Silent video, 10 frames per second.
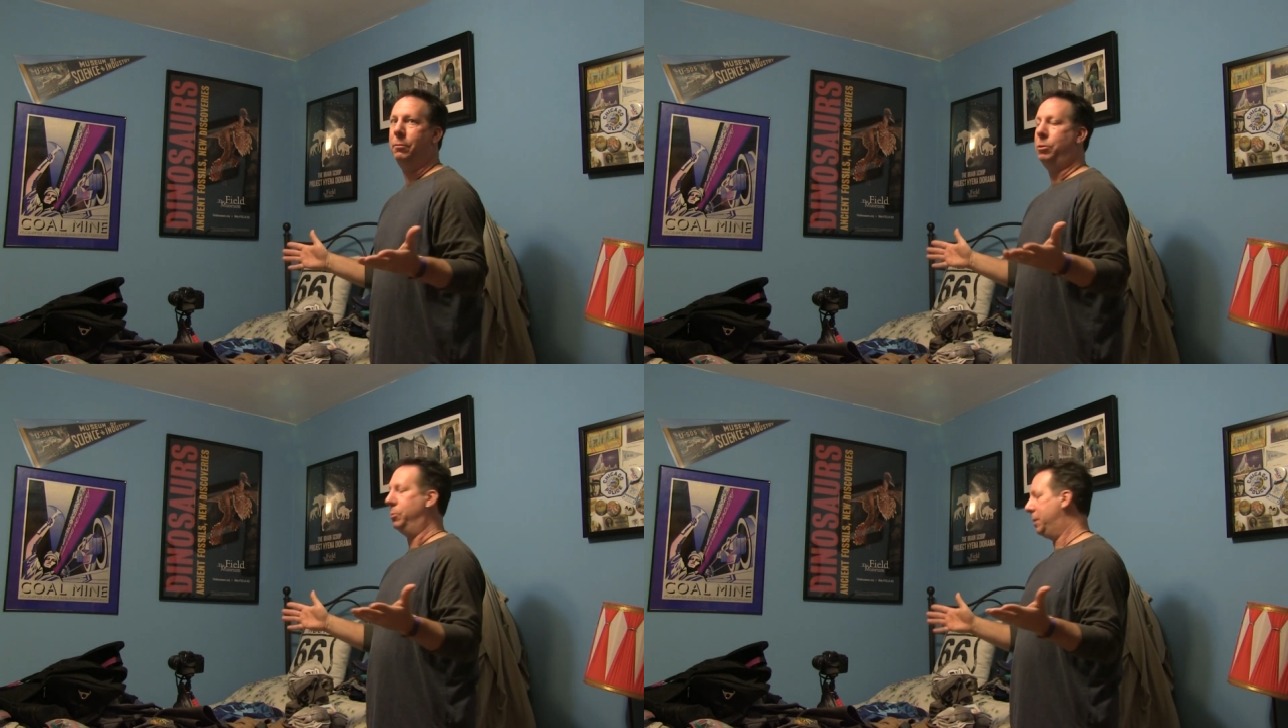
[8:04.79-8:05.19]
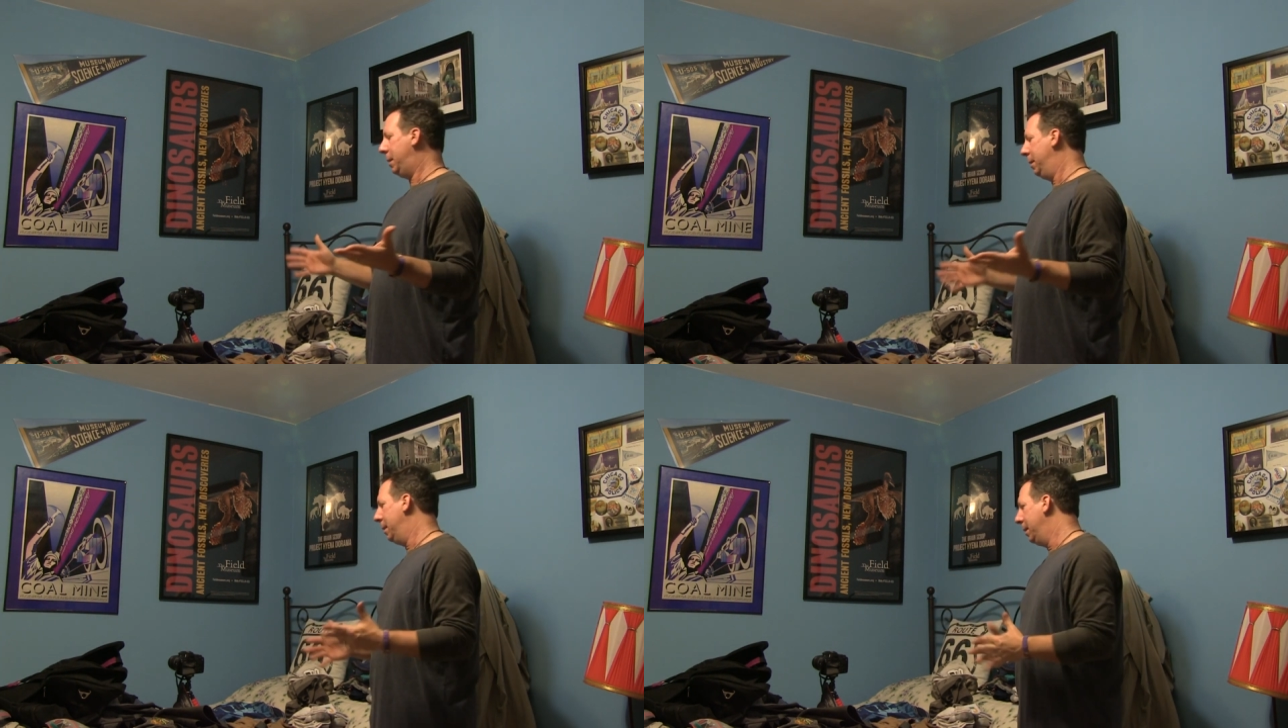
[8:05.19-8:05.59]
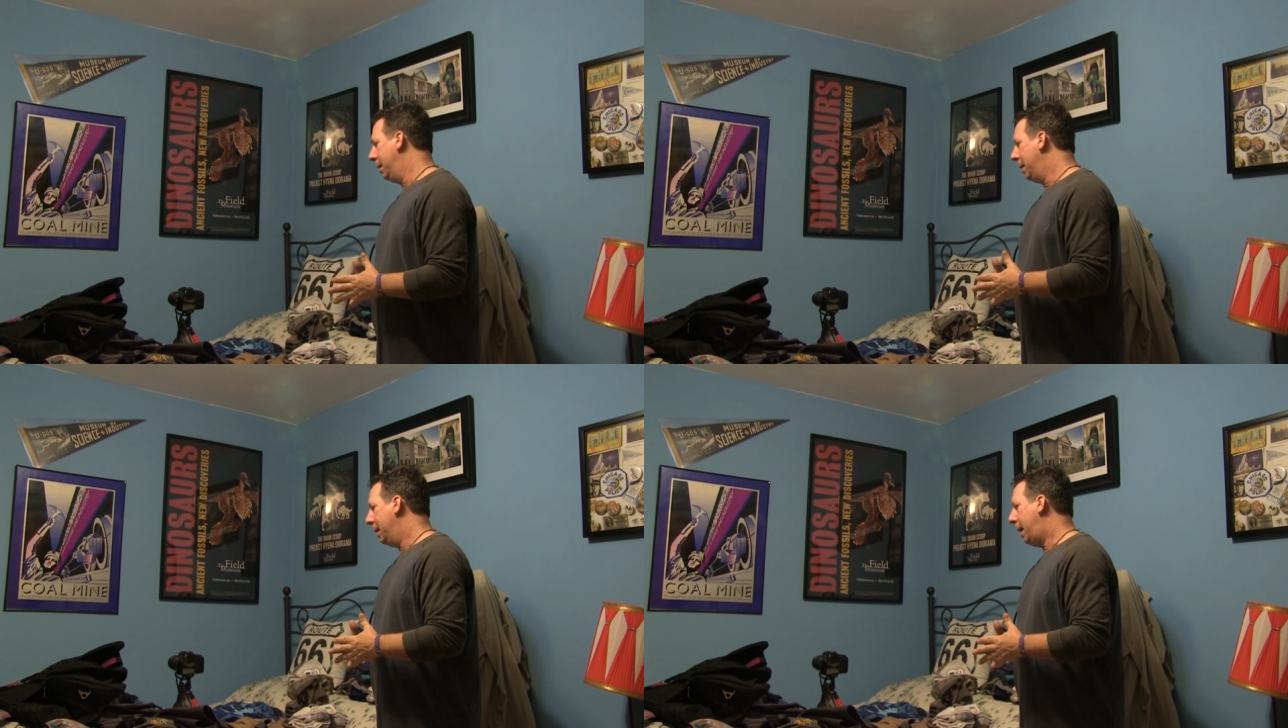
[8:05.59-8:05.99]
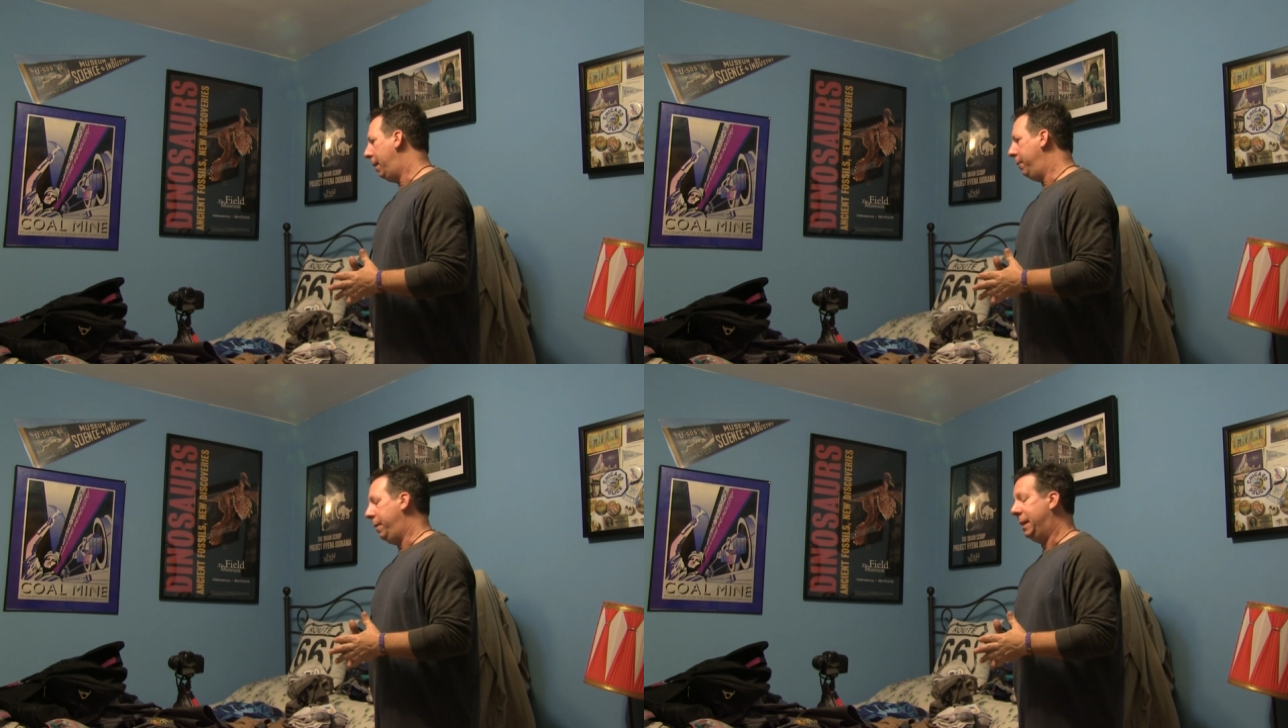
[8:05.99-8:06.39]
which was
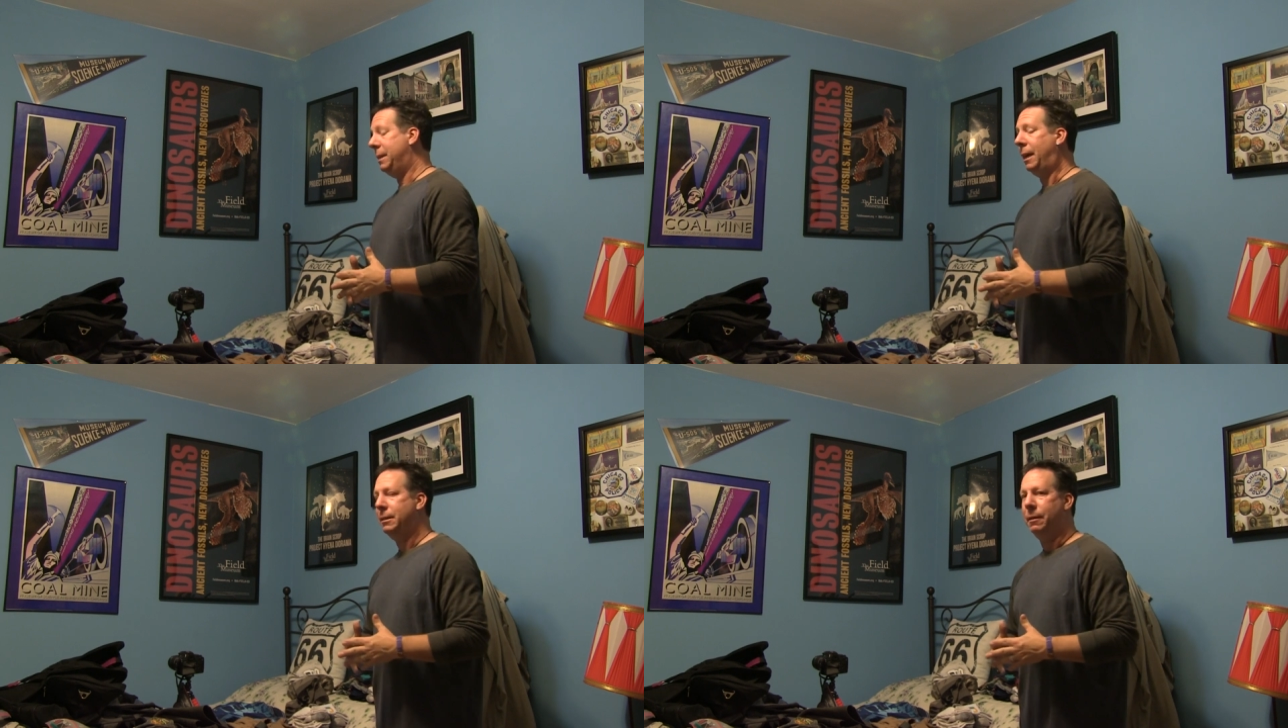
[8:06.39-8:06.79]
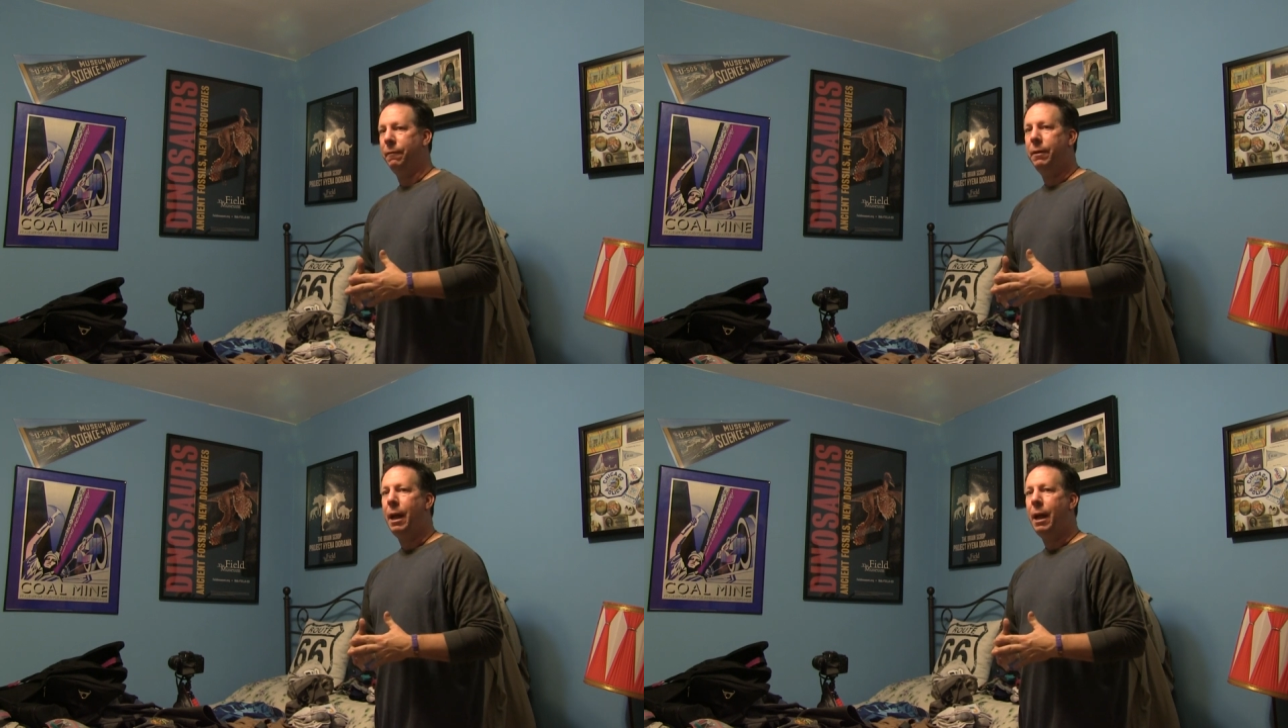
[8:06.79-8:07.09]
kind of excessive.